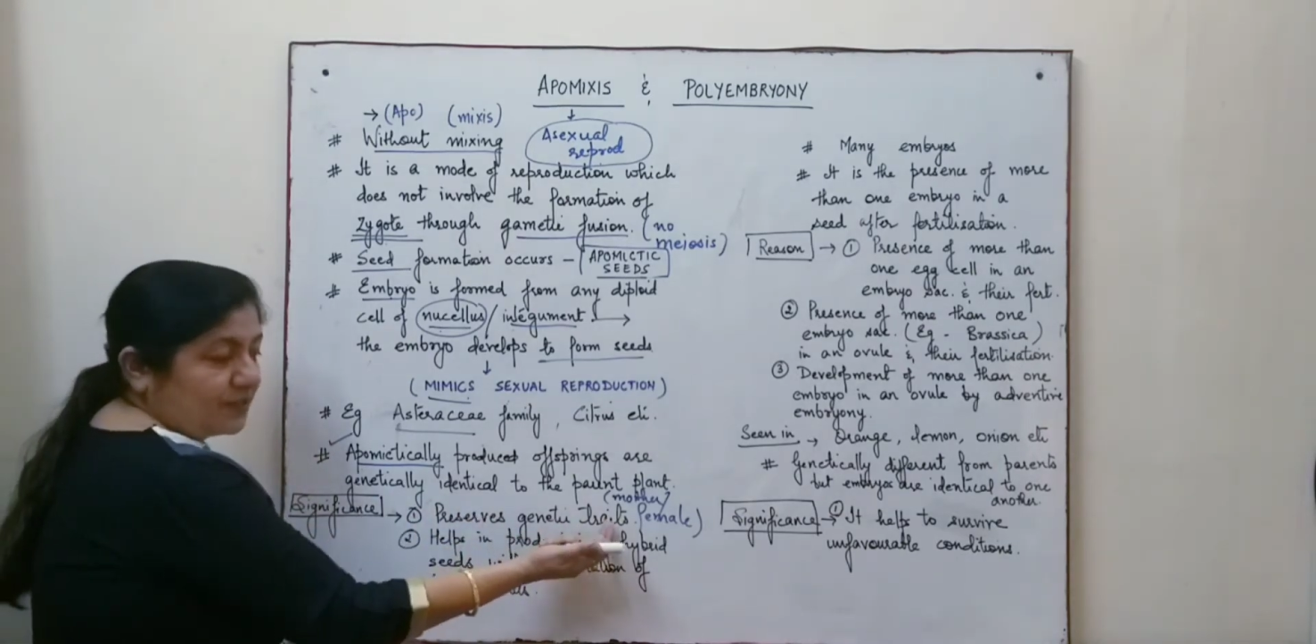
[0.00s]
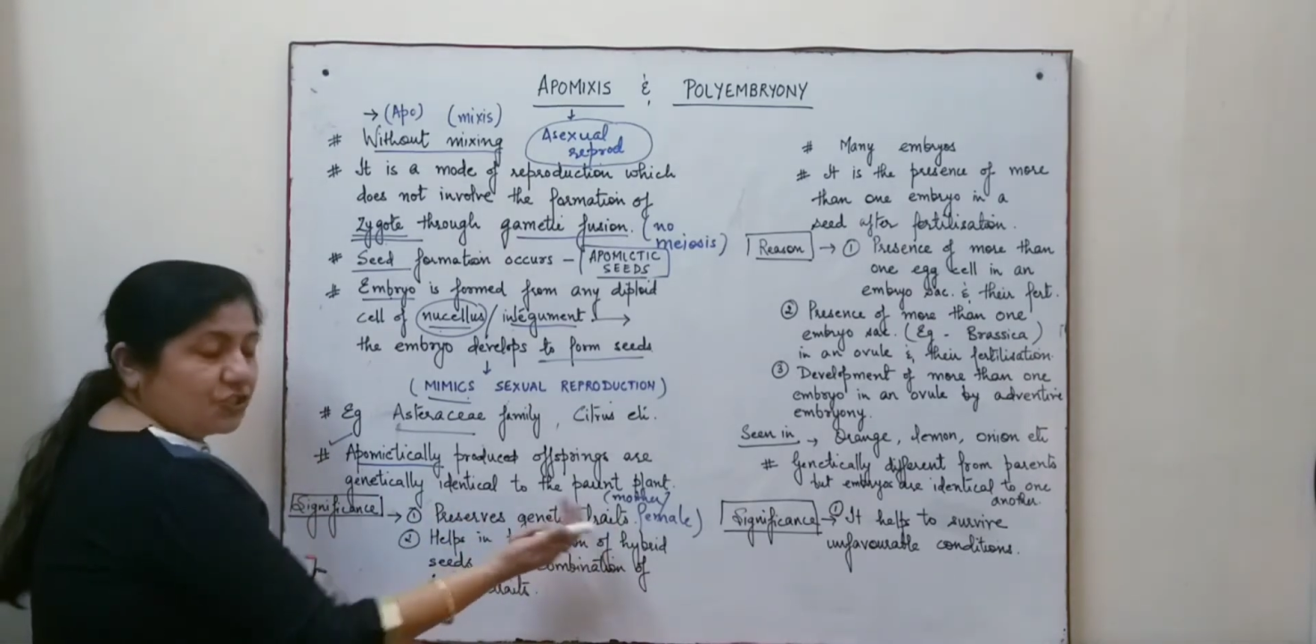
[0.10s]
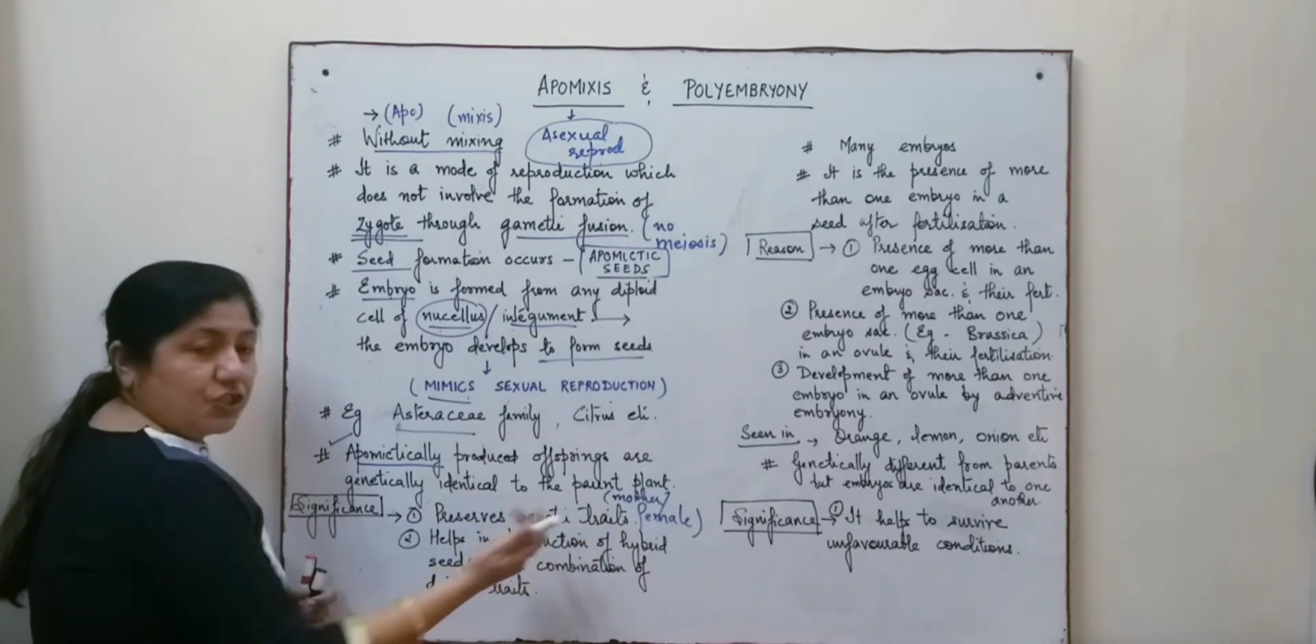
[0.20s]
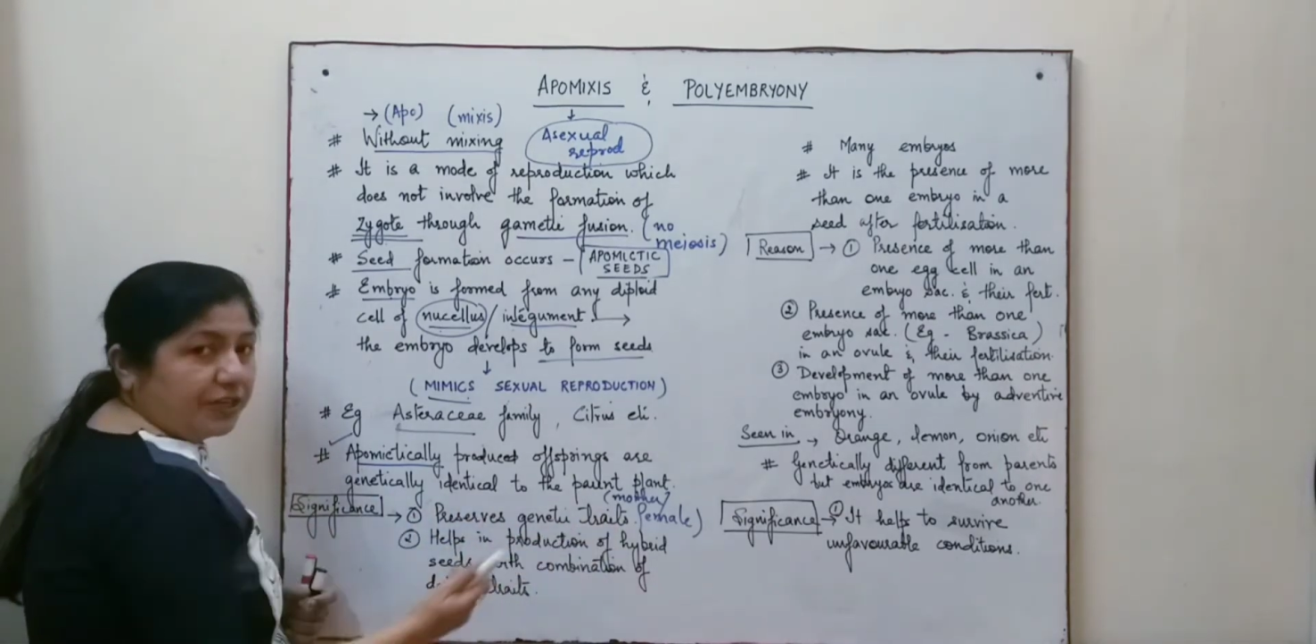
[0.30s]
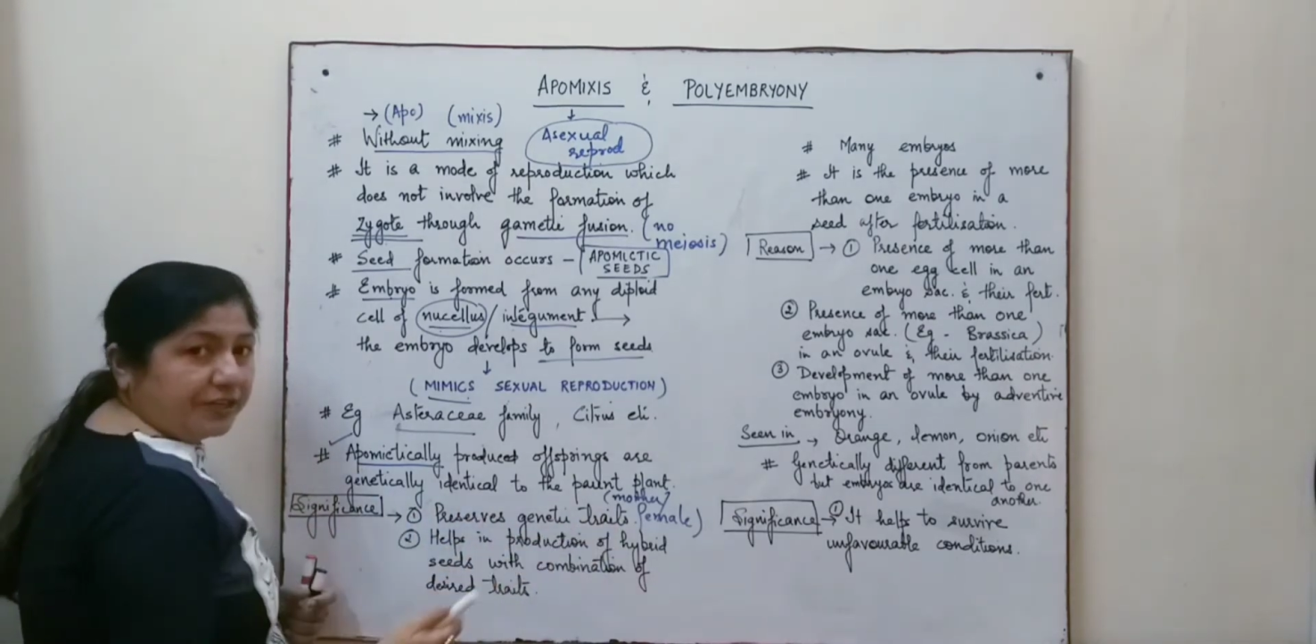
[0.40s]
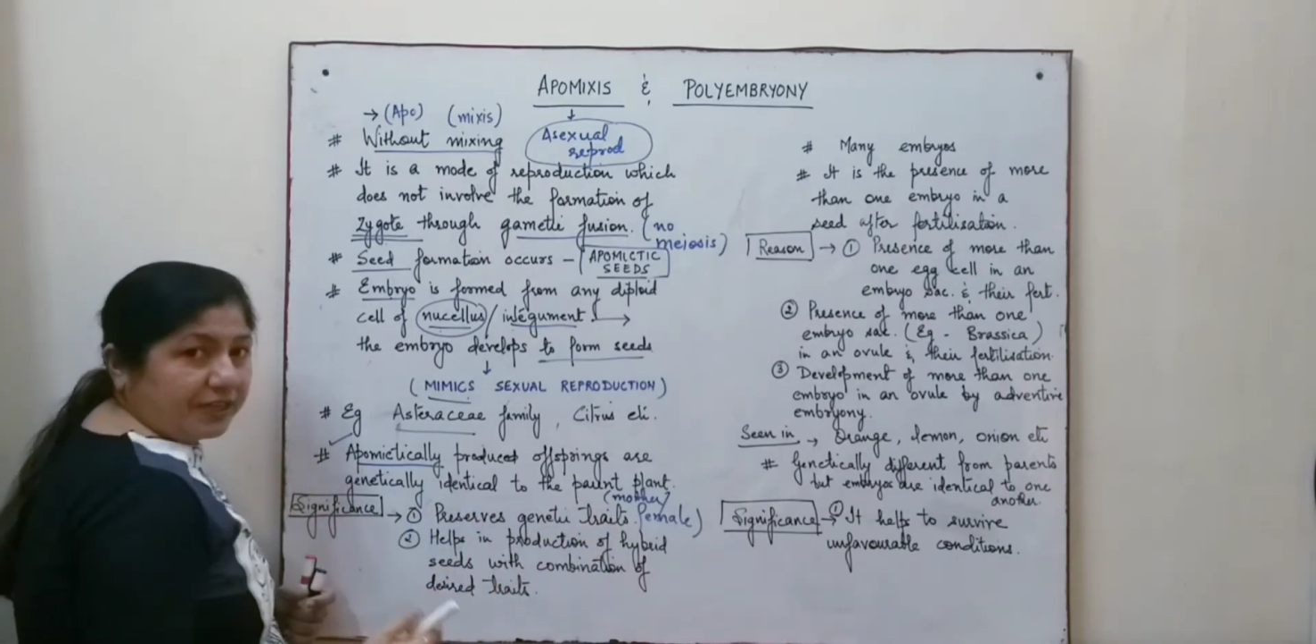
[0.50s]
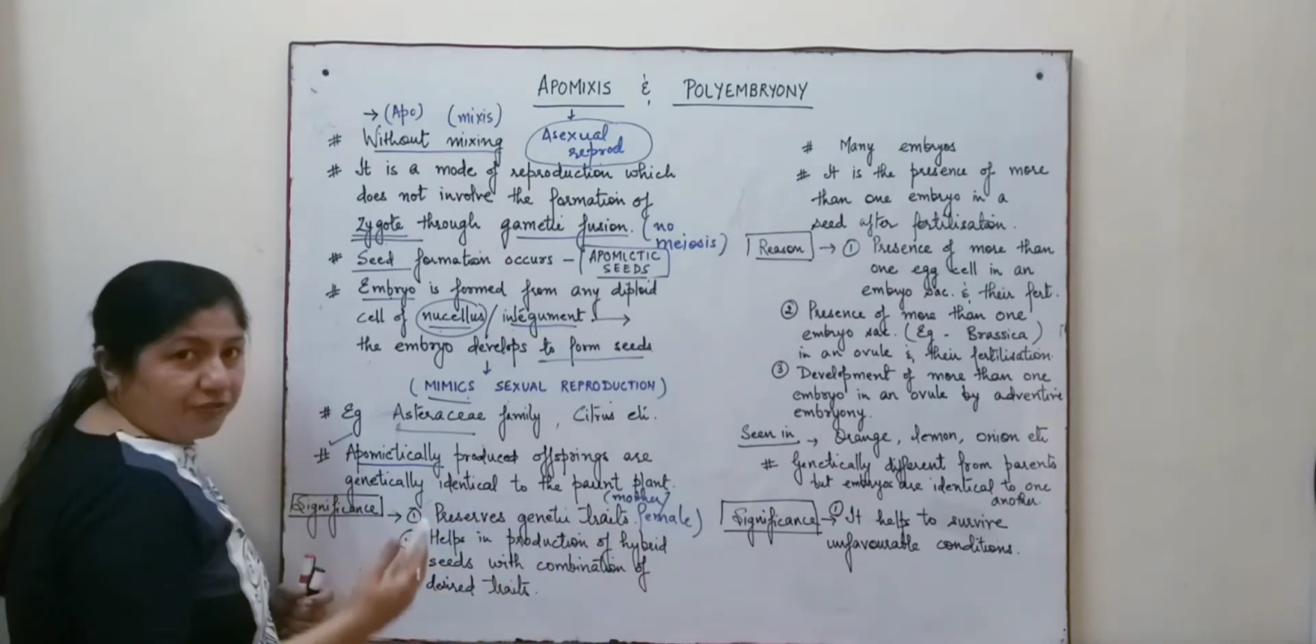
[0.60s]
the genetic